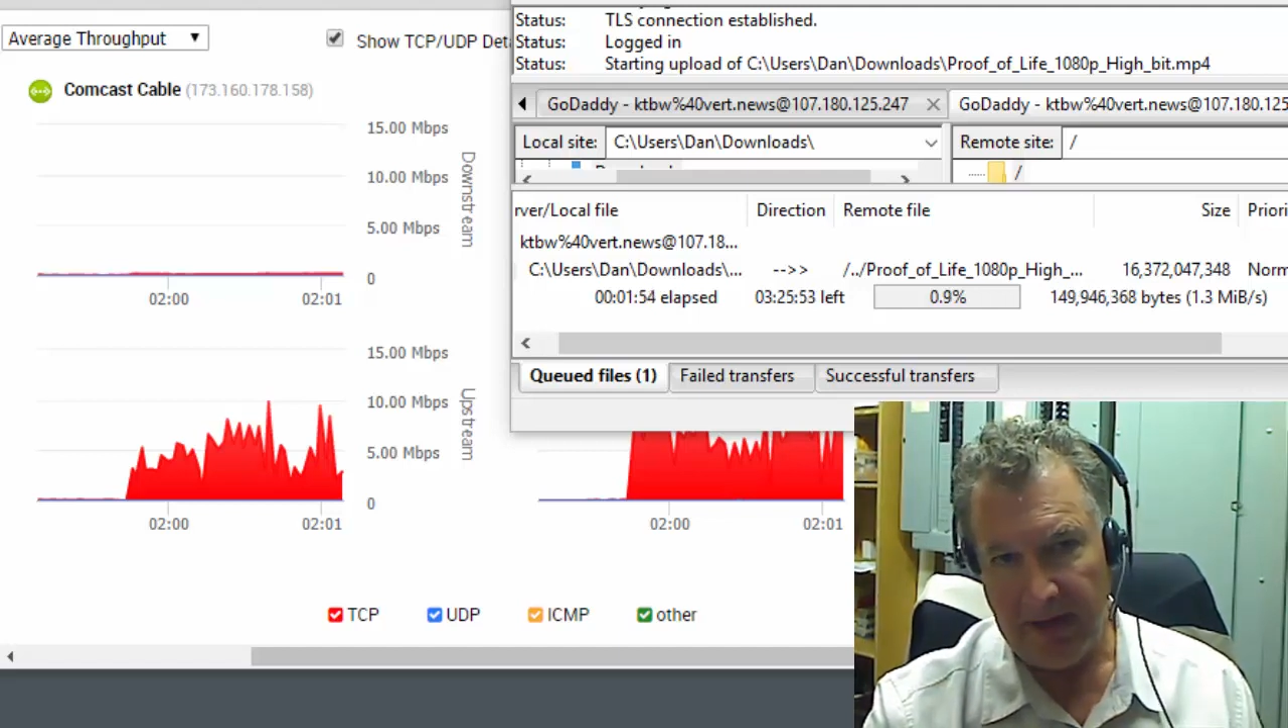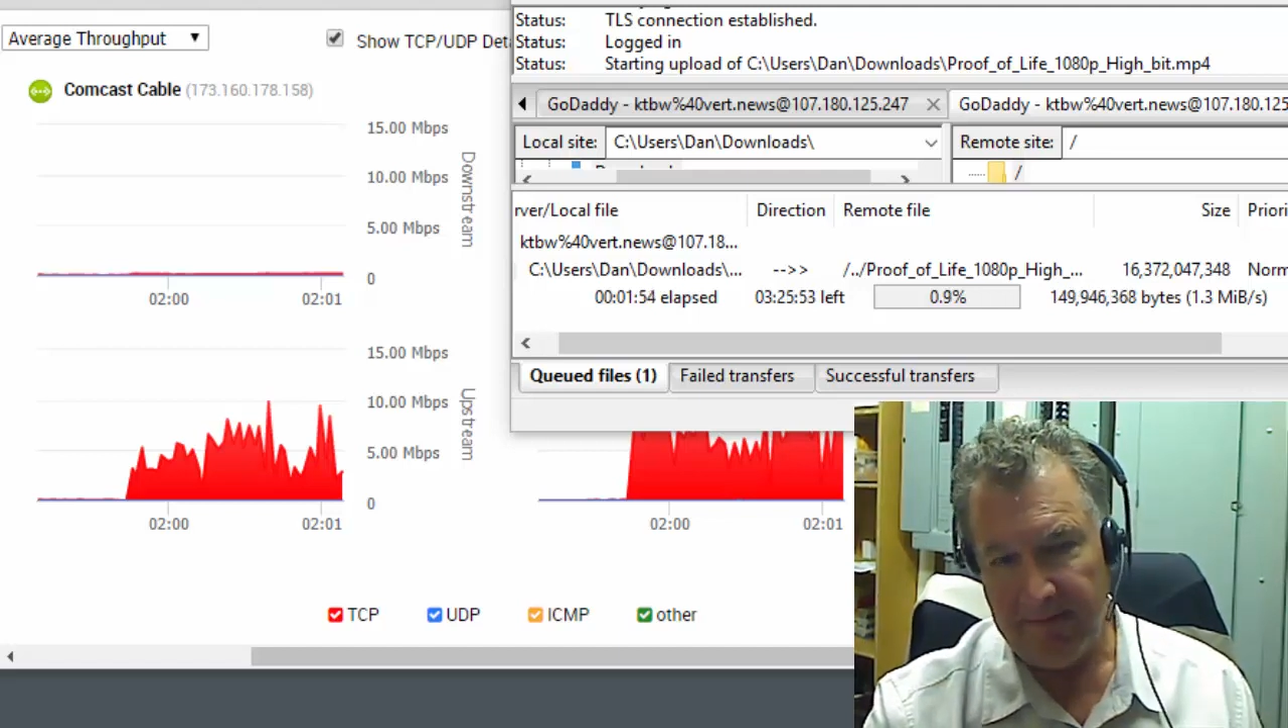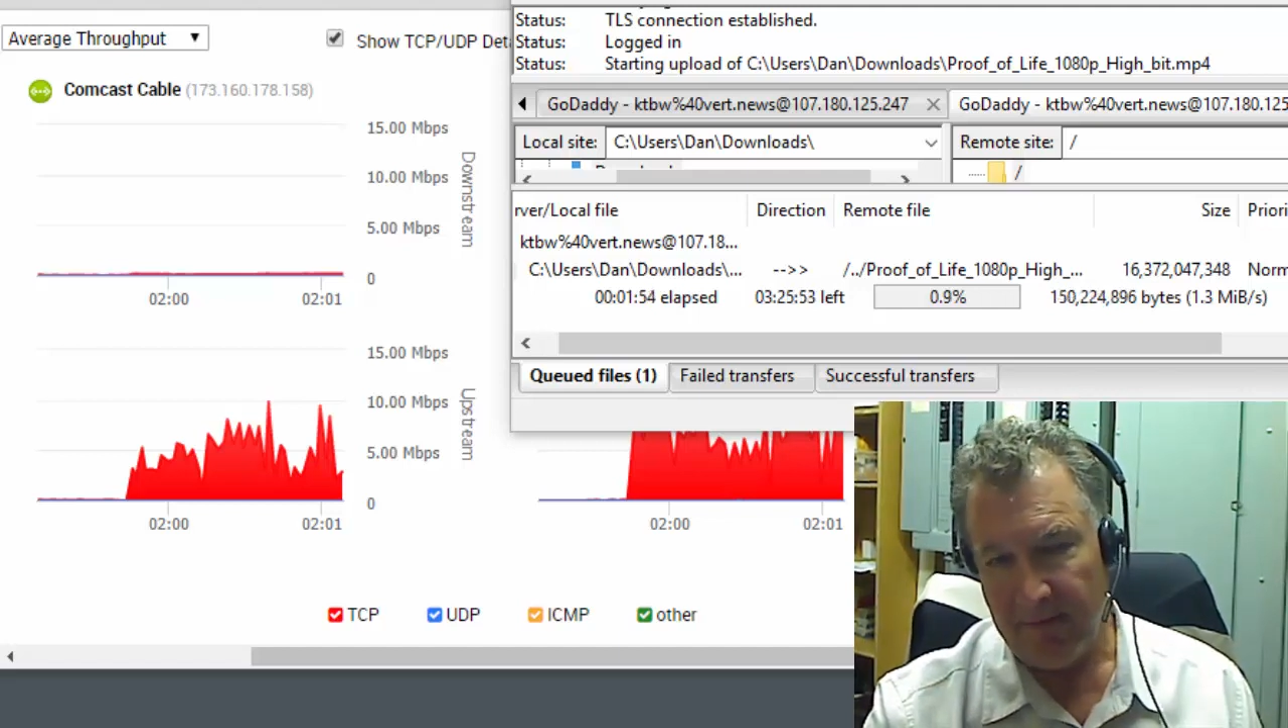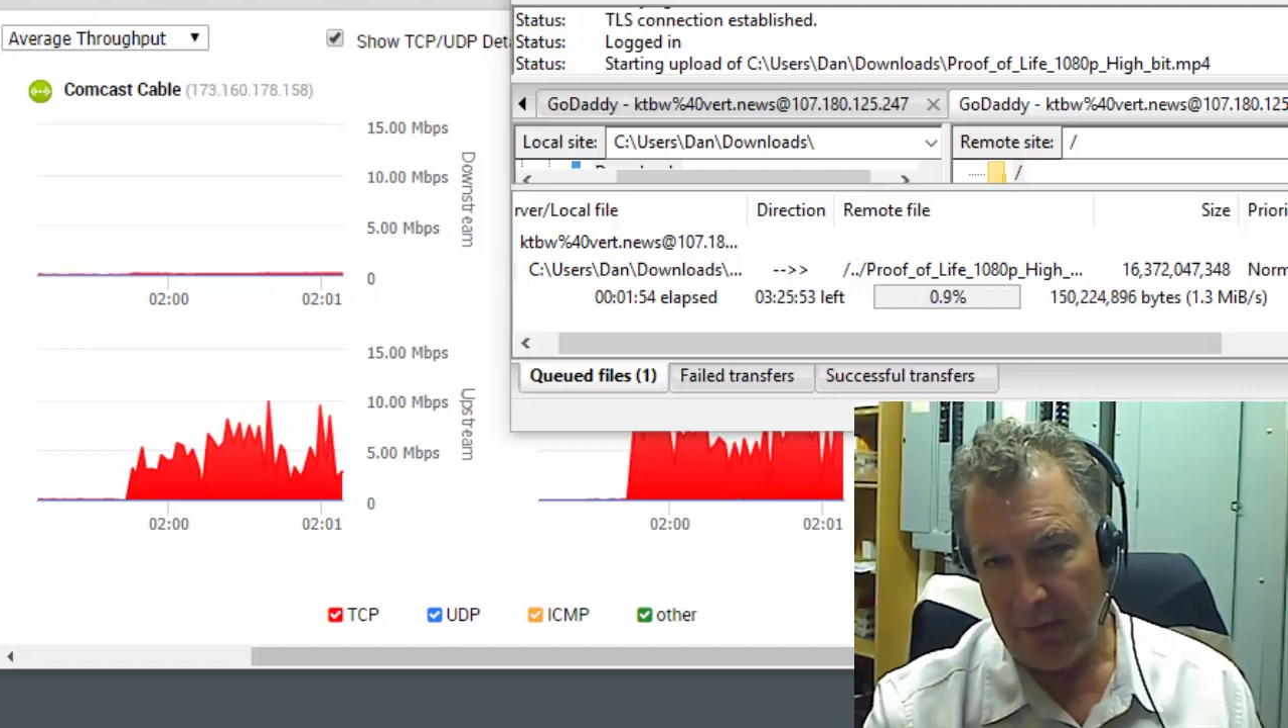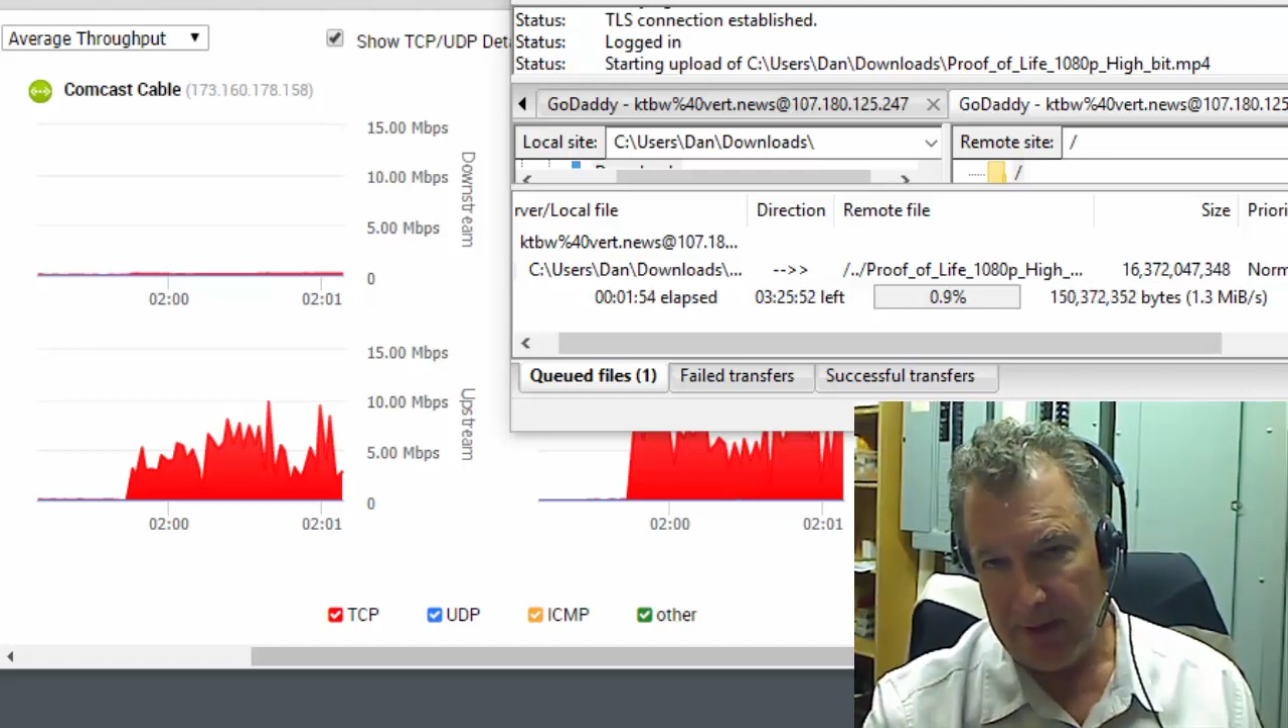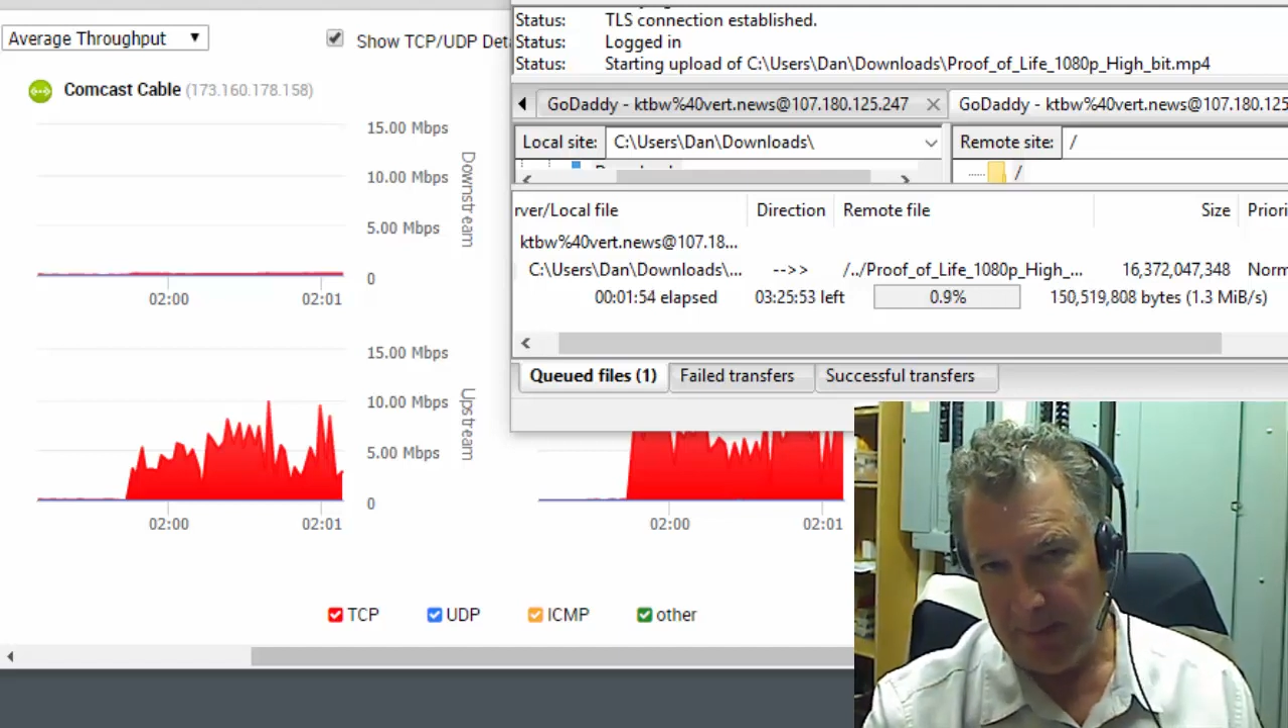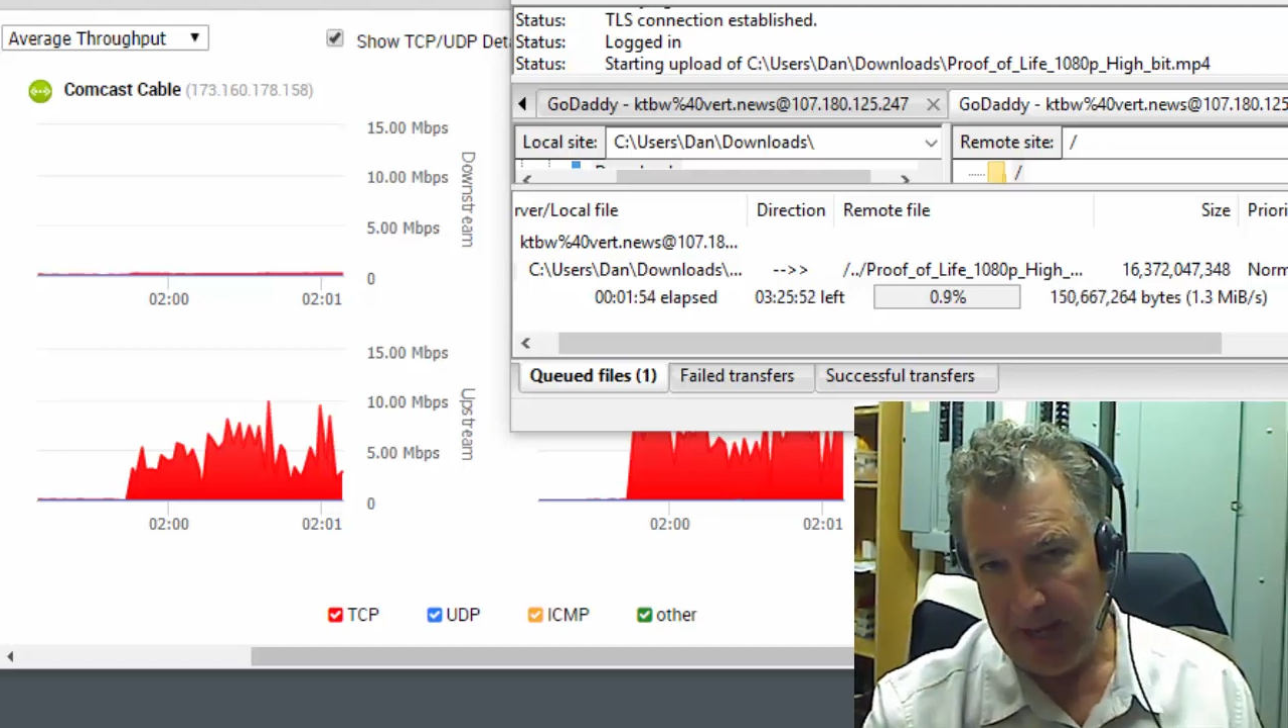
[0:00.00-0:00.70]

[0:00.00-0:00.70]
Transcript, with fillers: at 40